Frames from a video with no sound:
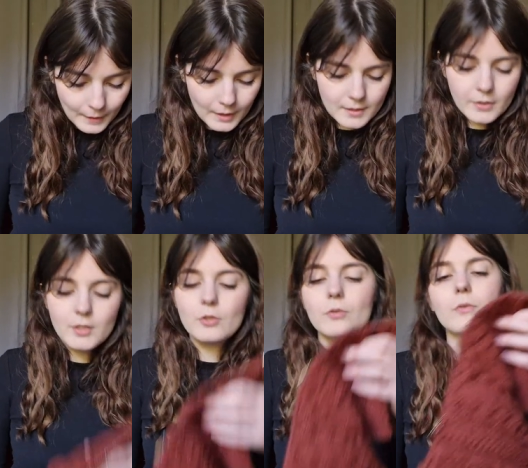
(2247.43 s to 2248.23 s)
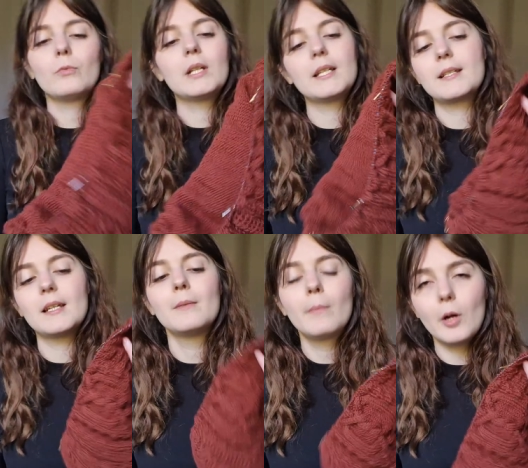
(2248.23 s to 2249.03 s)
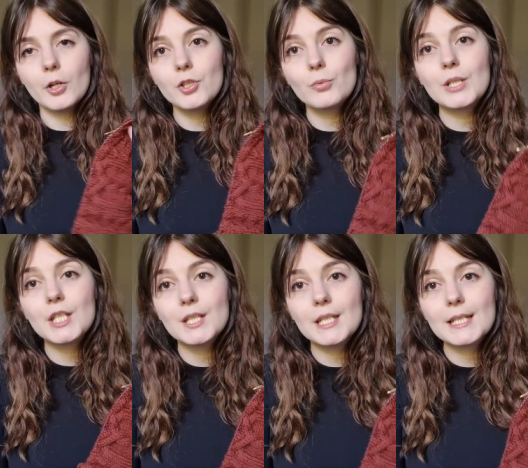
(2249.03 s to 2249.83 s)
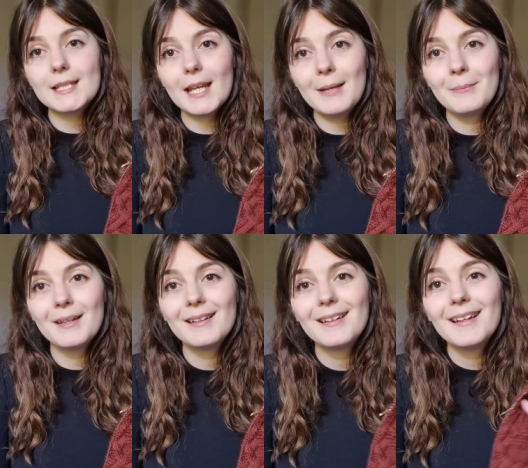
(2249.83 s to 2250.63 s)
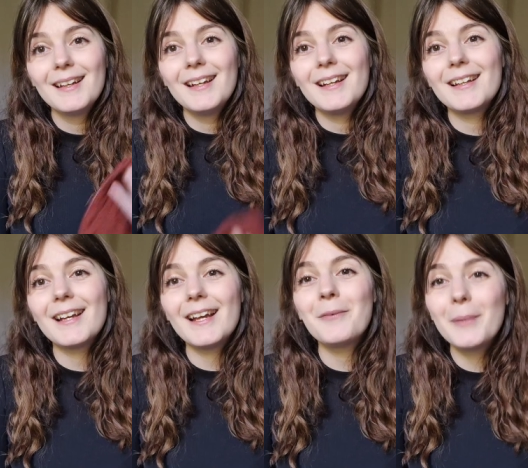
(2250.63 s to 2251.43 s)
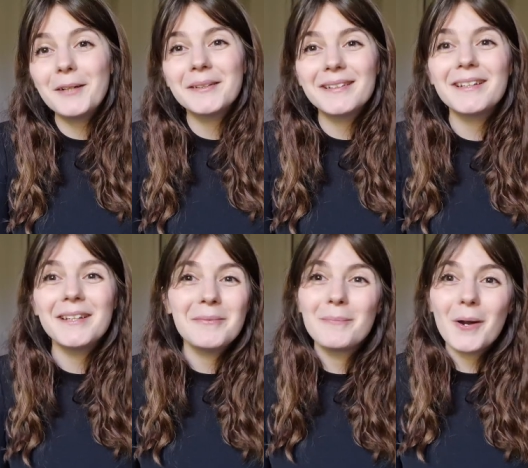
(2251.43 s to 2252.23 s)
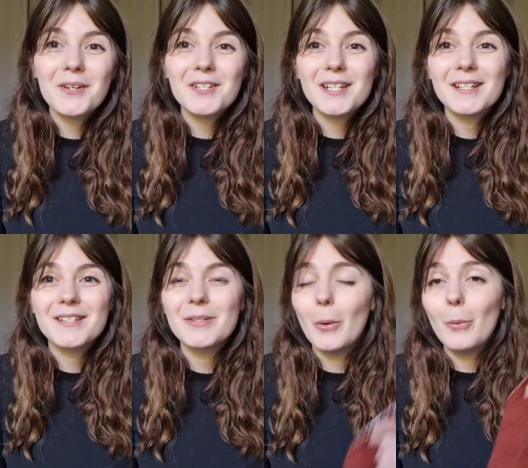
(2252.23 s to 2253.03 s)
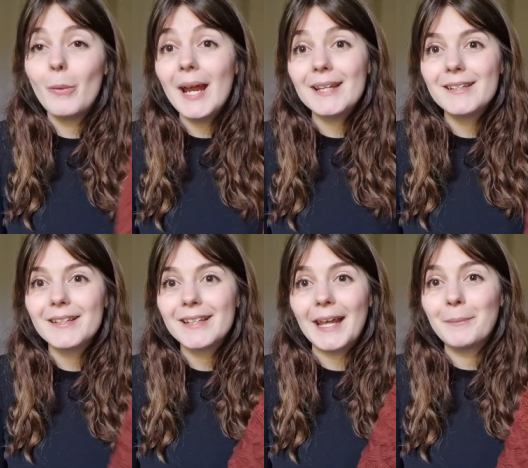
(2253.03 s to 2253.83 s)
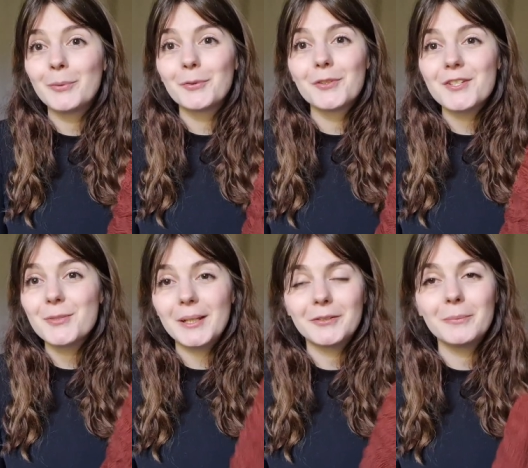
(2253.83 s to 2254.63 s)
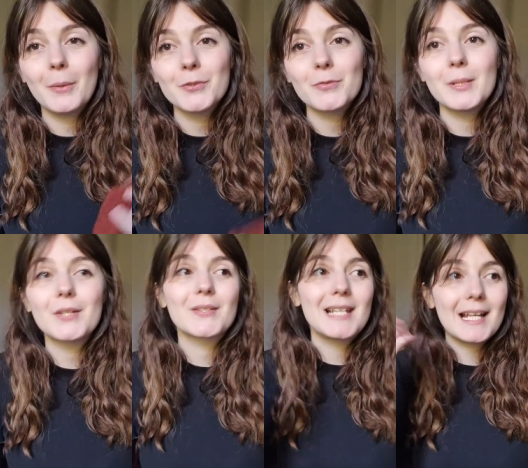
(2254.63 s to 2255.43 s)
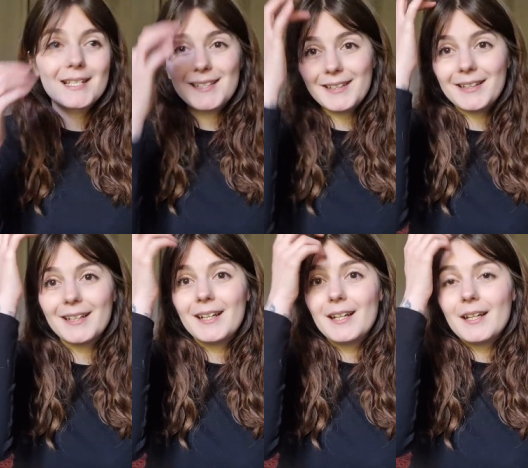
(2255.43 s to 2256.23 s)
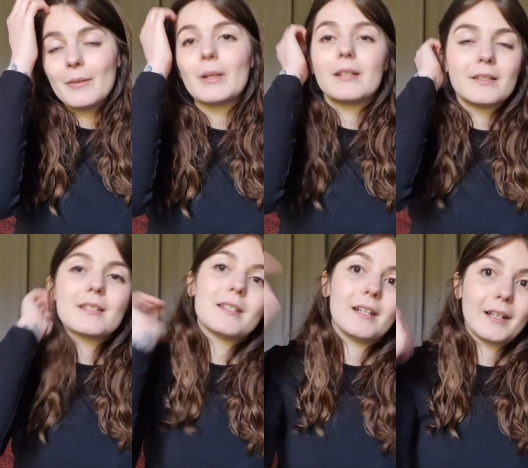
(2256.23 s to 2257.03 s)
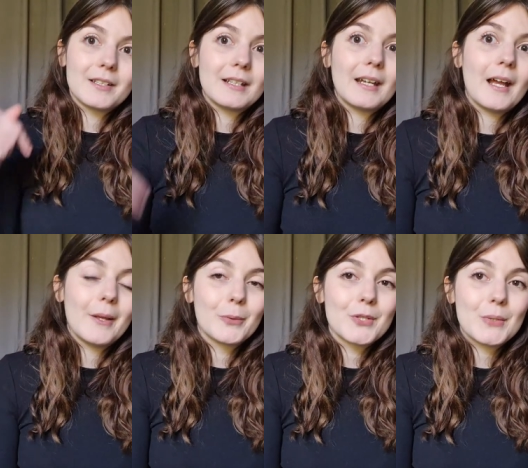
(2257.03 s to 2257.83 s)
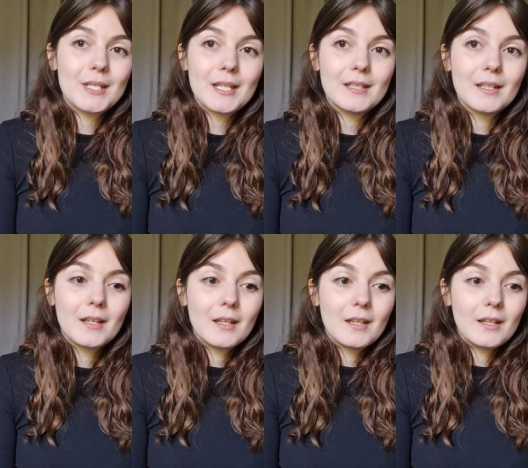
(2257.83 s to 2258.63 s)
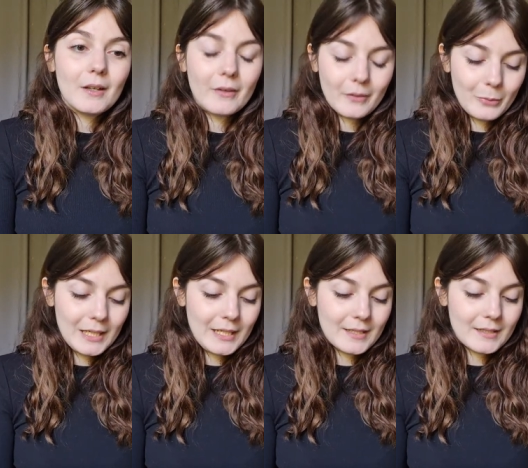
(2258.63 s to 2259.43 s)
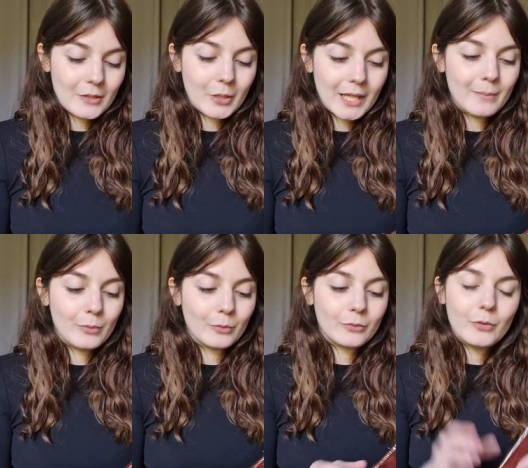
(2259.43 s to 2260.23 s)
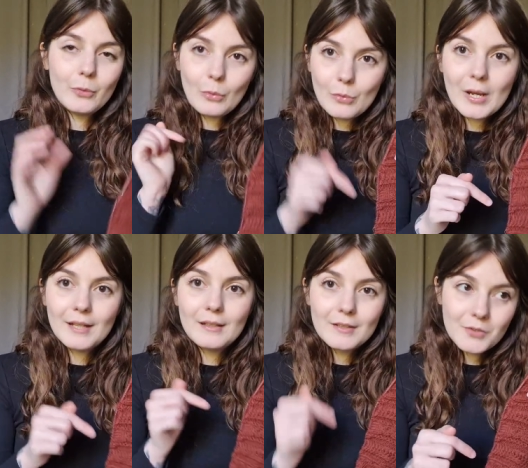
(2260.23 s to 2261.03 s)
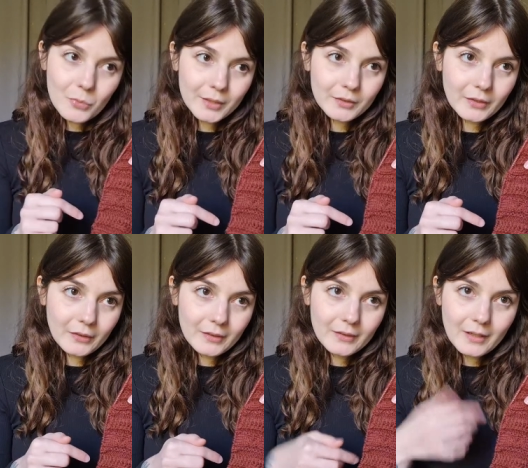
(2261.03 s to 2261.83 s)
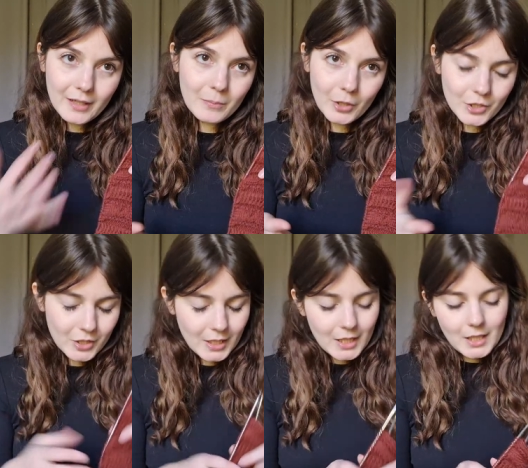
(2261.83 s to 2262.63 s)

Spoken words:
It's going to release in March, which is the same. Like, apparently March is red cabled sweater month, because this year actually, I also did release a cabled red sweater in March.